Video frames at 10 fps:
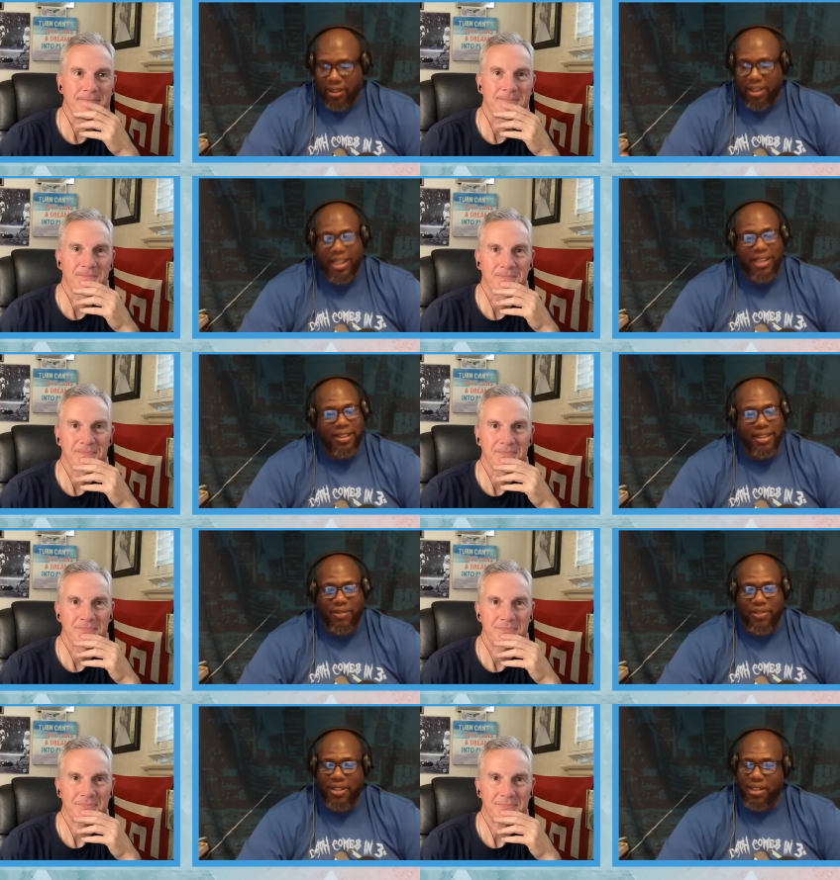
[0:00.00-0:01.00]
Speaker 1: against the
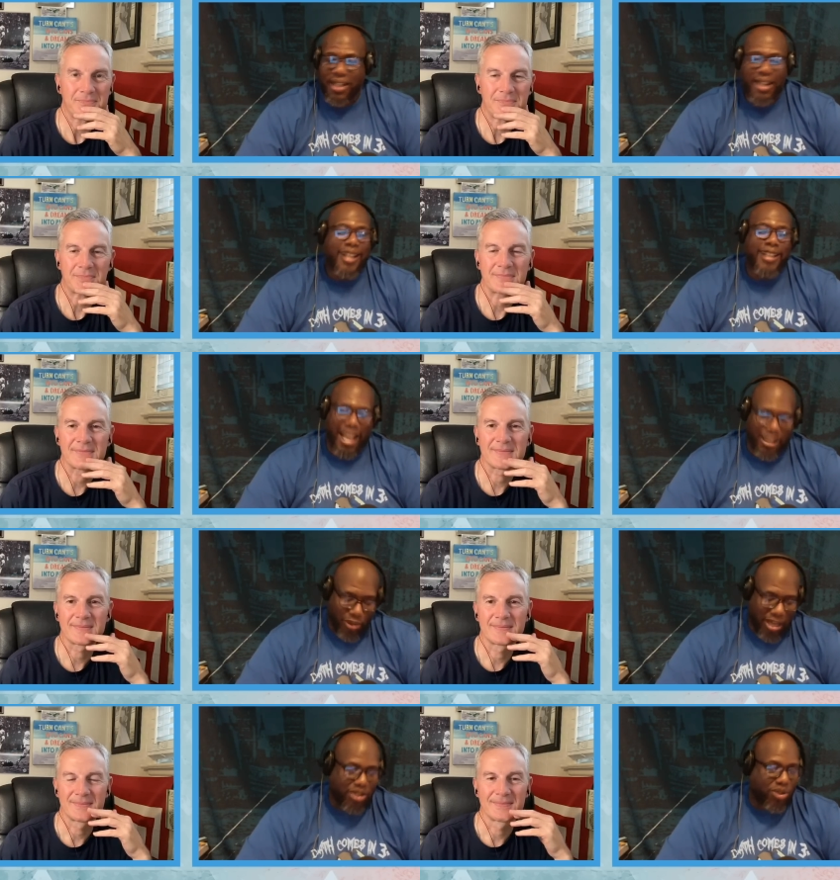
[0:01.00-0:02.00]
defense, that's when they
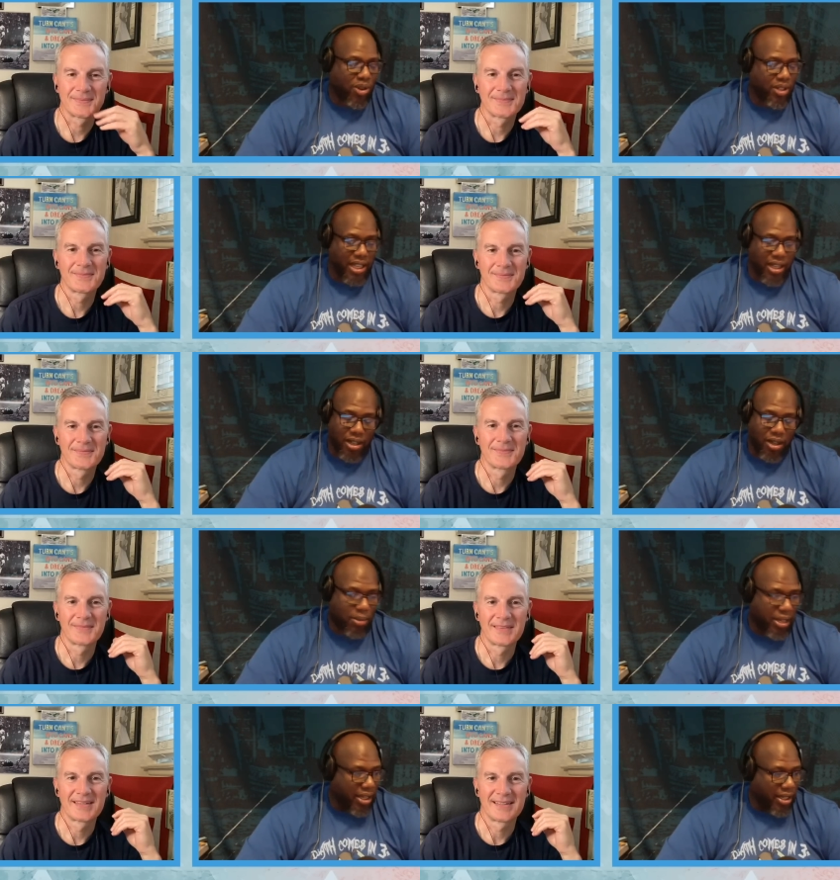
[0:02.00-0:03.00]
start thinking, oh
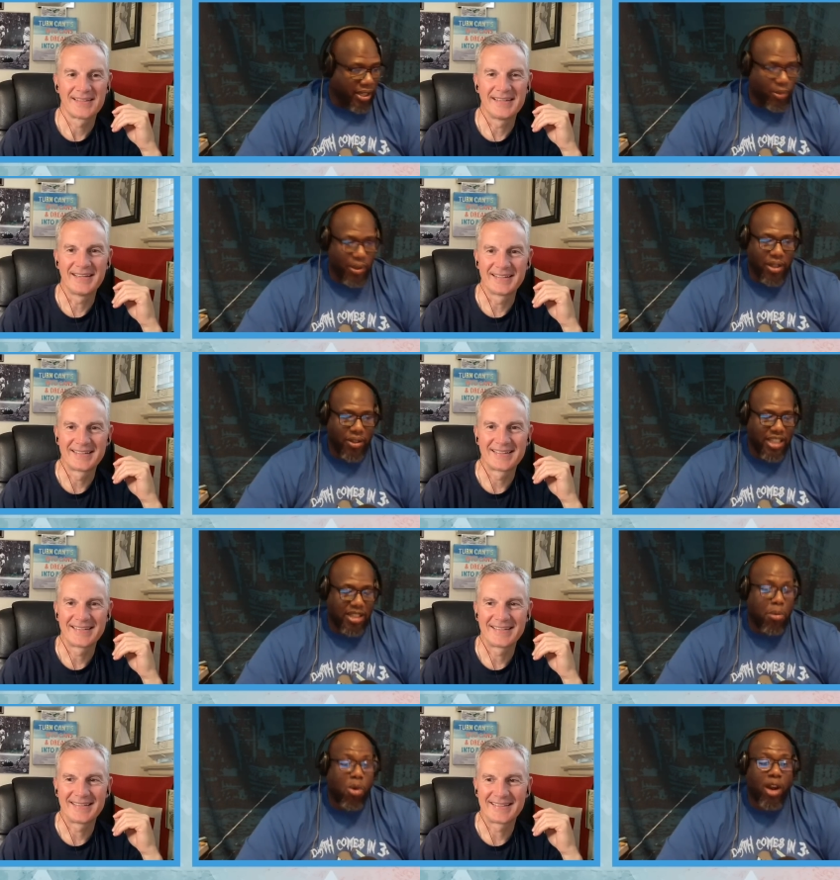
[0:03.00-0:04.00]
man, here we yeah. go. That's
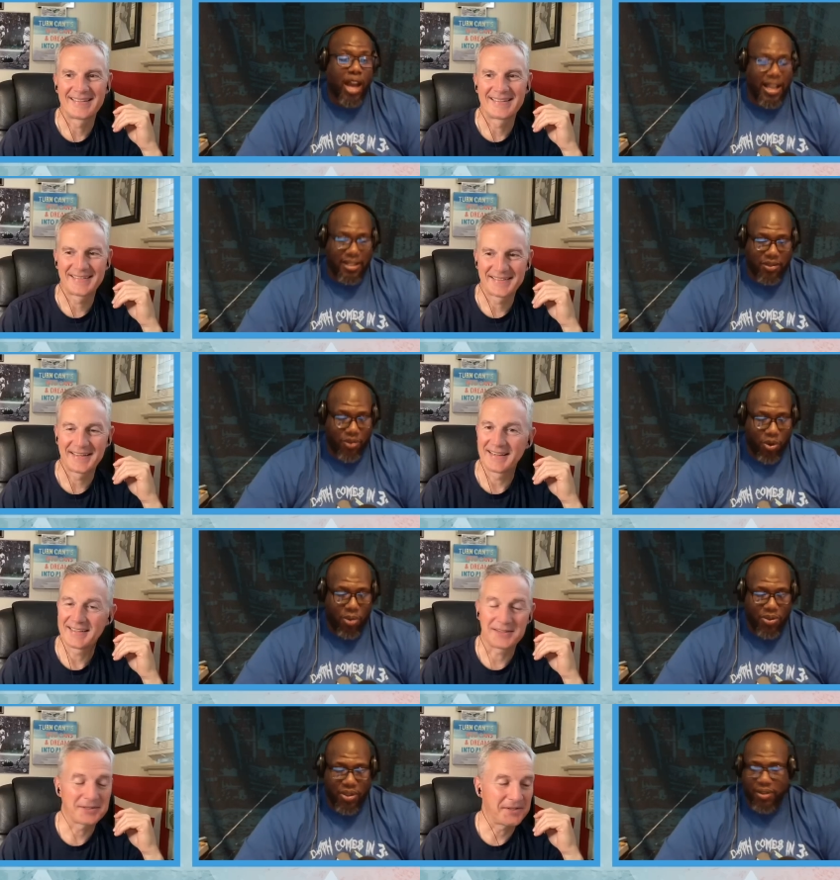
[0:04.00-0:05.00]
demoralizing for them. I so.
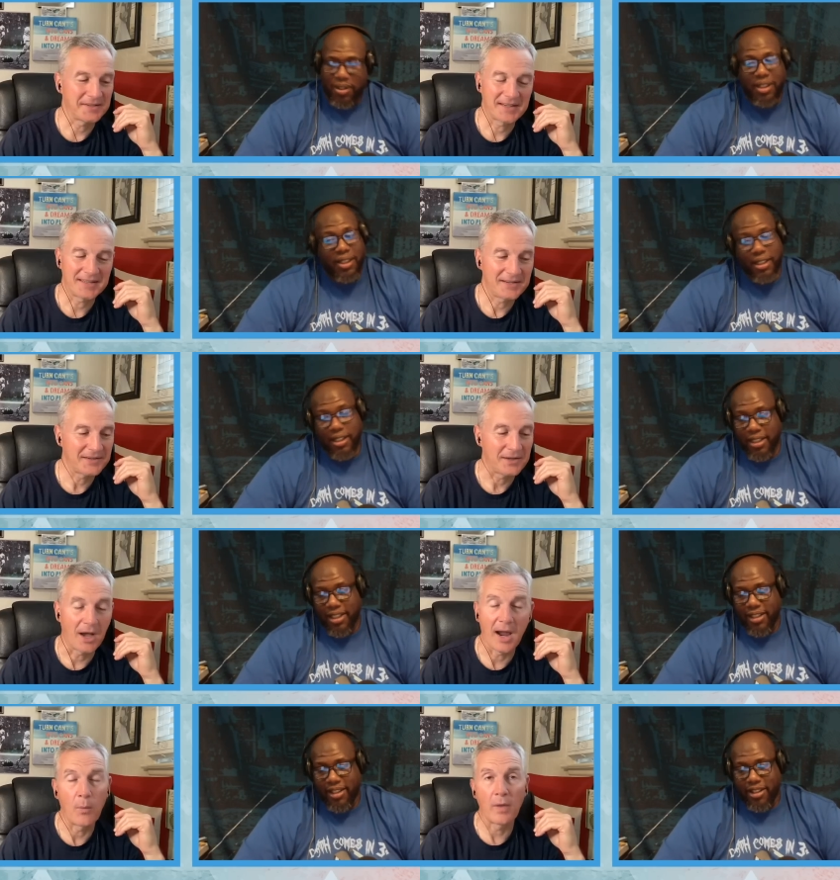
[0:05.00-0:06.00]
hear you. I hear you.
Speaker 2: All
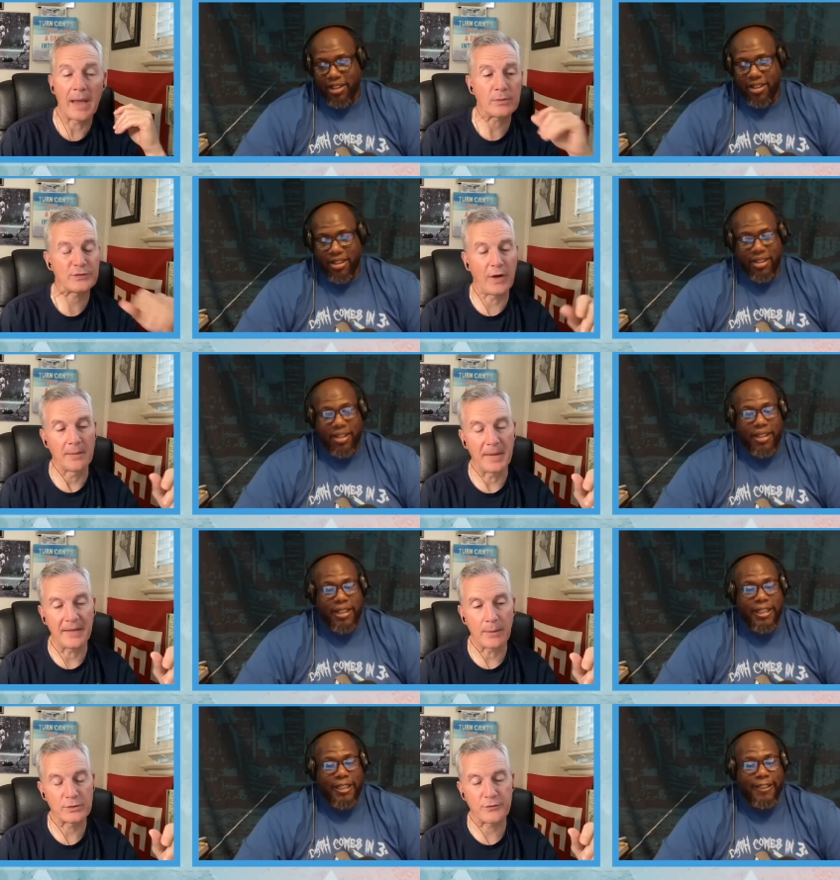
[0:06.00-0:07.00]
right. Well, that was fun, man.
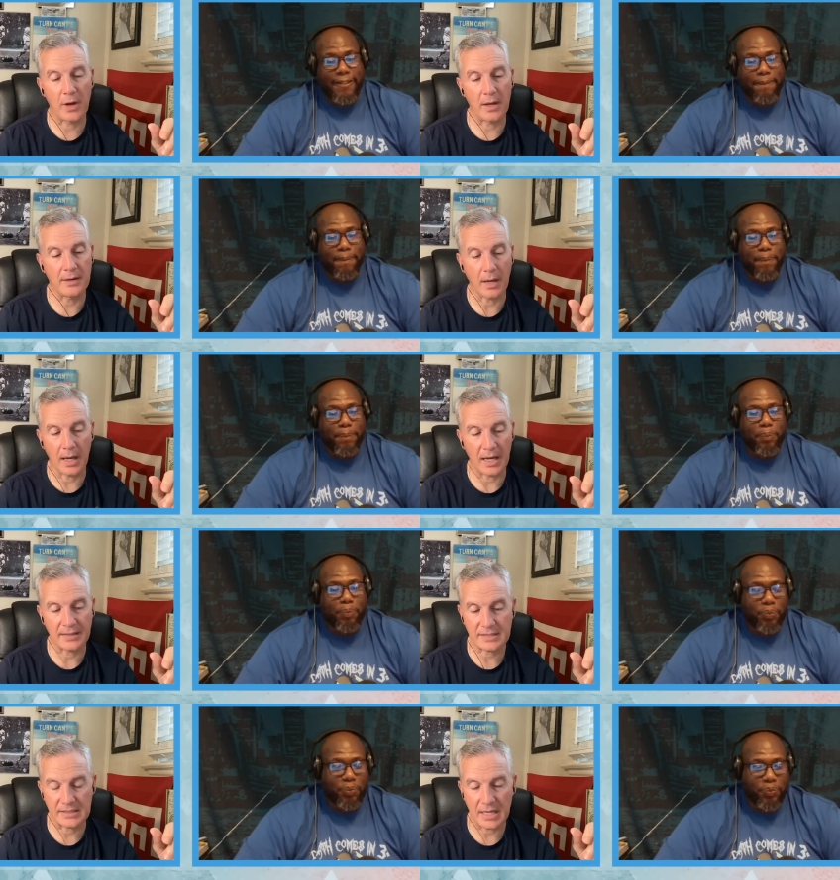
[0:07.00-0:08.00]
That was fun uh,
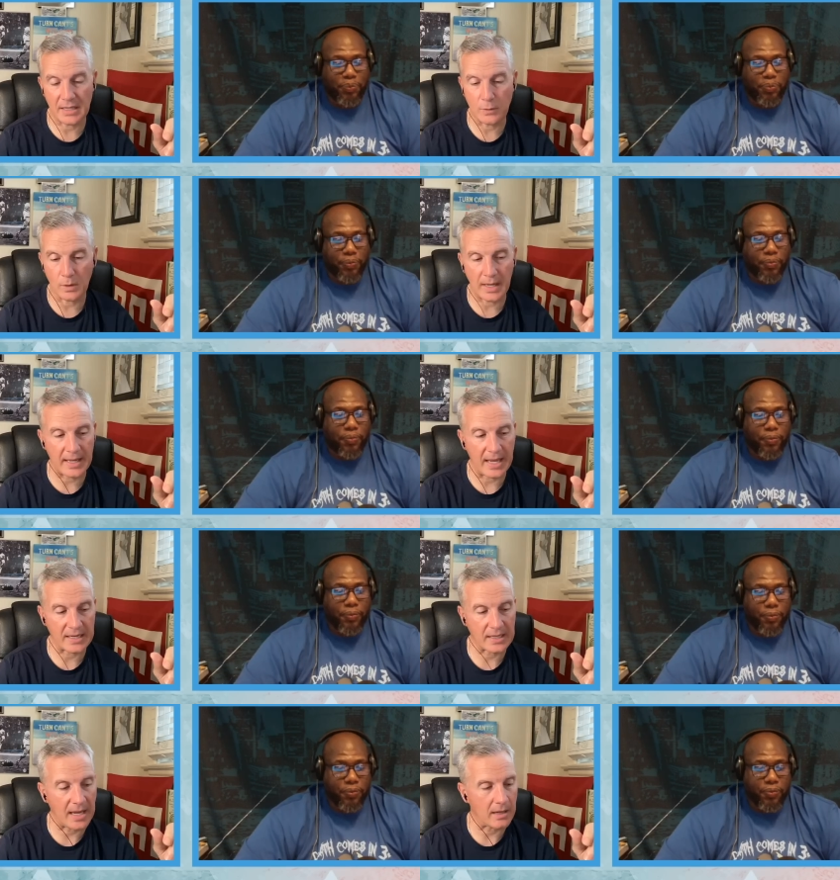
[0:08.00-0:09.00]
today. You and I
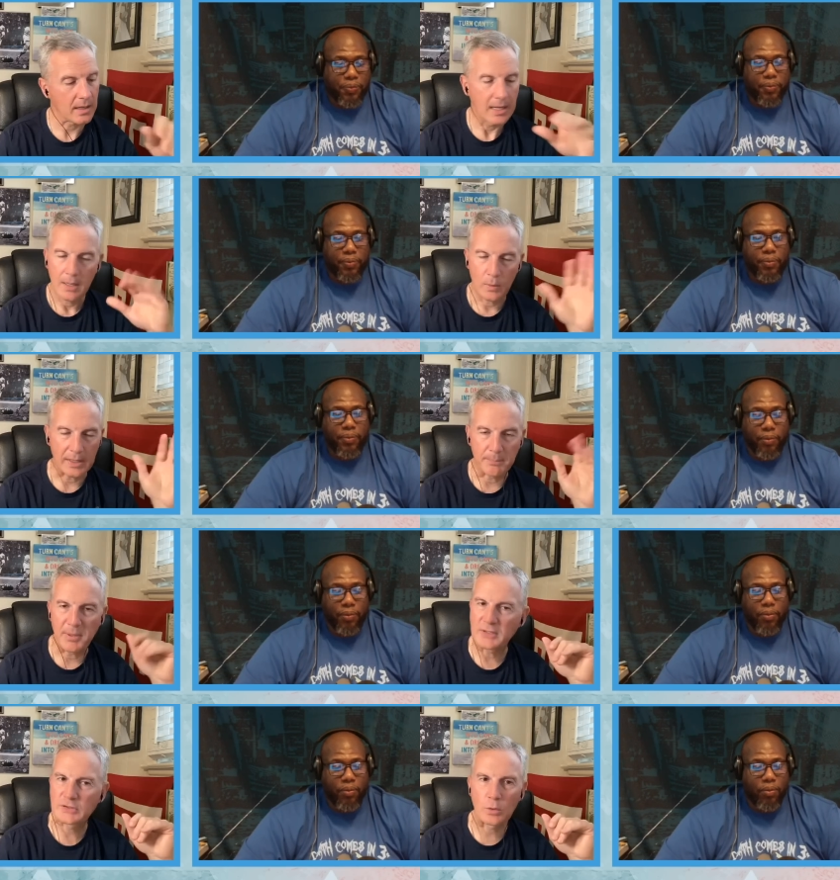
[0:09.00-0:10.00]
hanging out. We got a
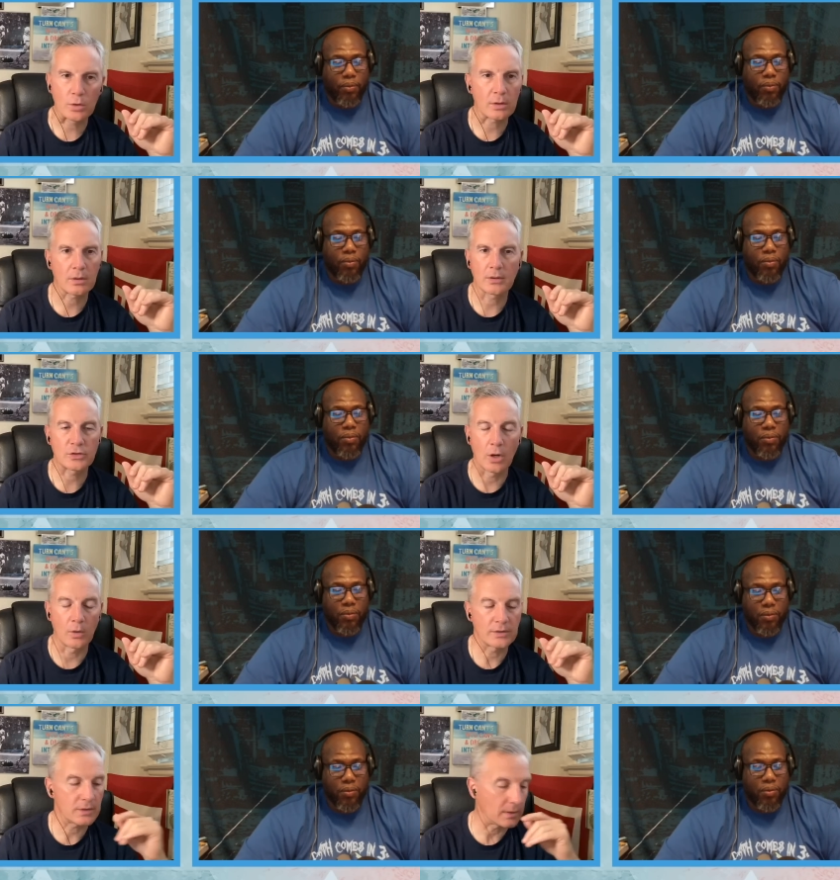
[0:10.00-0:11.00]
big store show
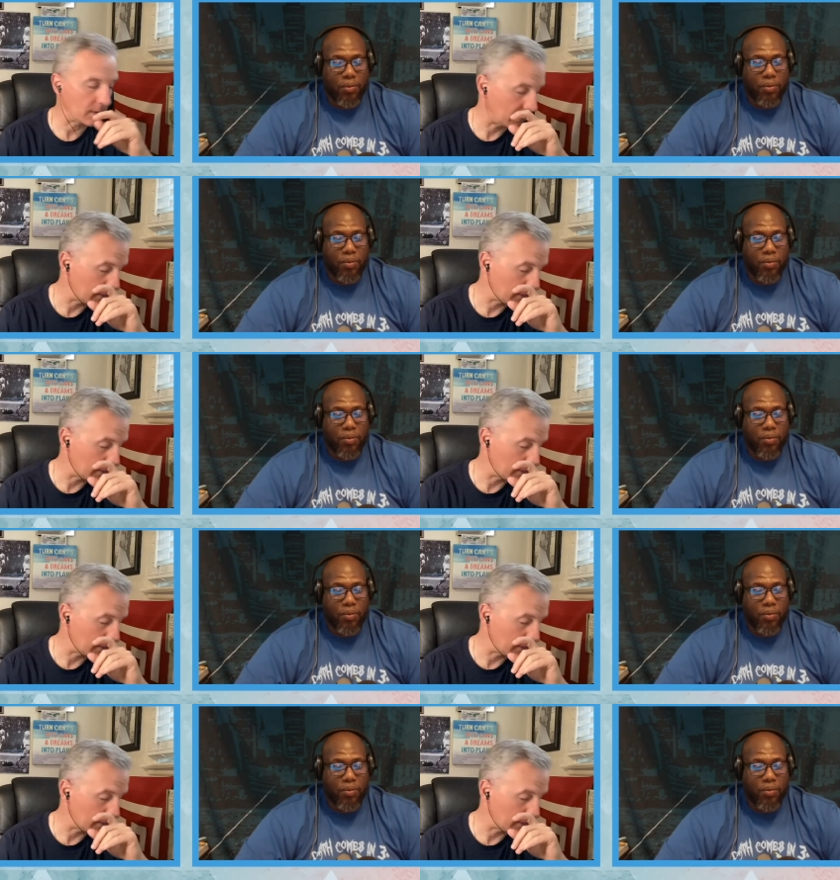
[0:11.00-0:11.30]
in uh, in